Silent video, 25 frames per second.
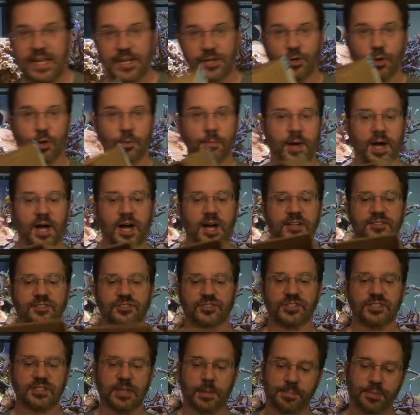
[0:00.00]
old box,
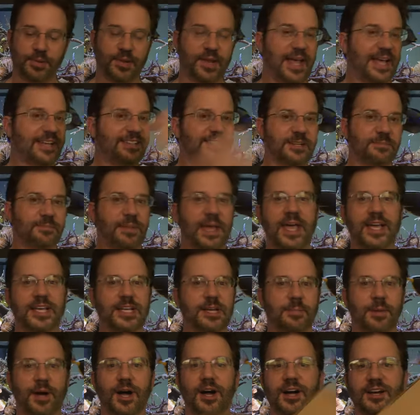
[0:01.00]
just a plastic bag in
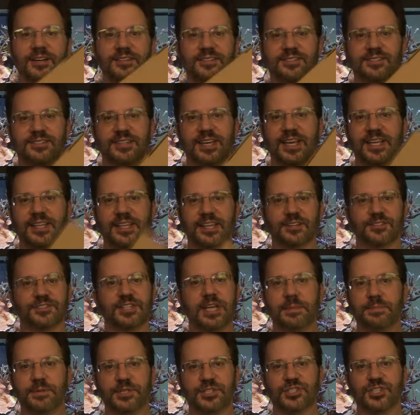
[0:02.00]
a box, and they'll
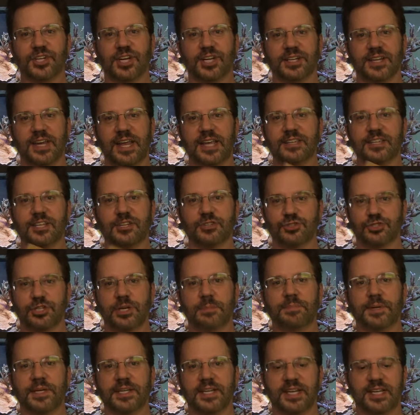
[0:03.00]
tape it shut and they'll
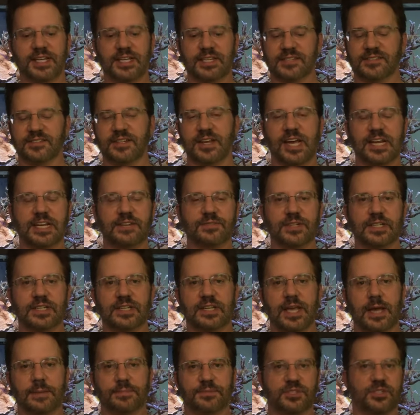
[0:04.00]
ship it. And it's not even
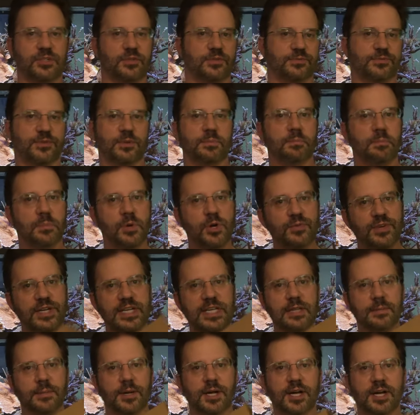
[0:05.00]
kept to, from moving
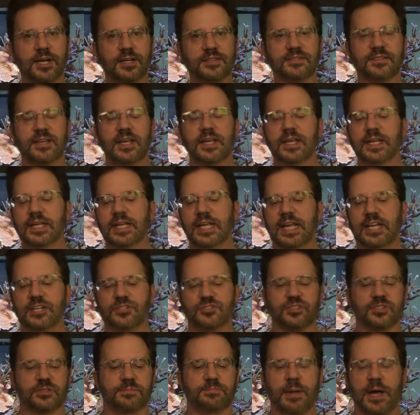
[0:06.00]
in the box. It's
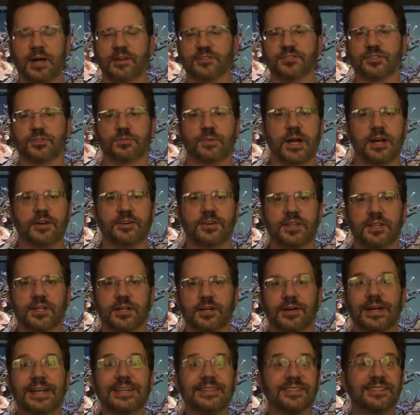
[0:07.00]
just bouncing around in
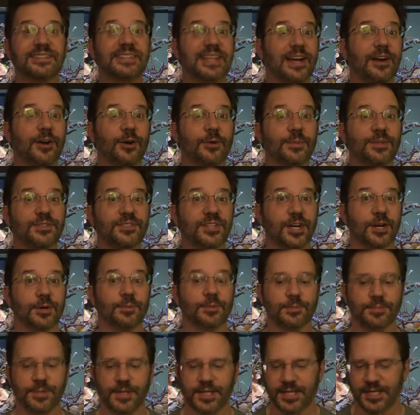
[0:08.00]
there. It's a terrible,
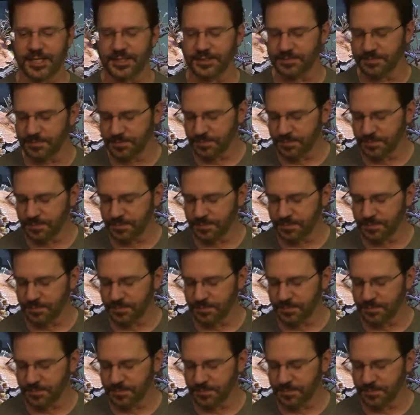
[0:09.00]
terrible plan.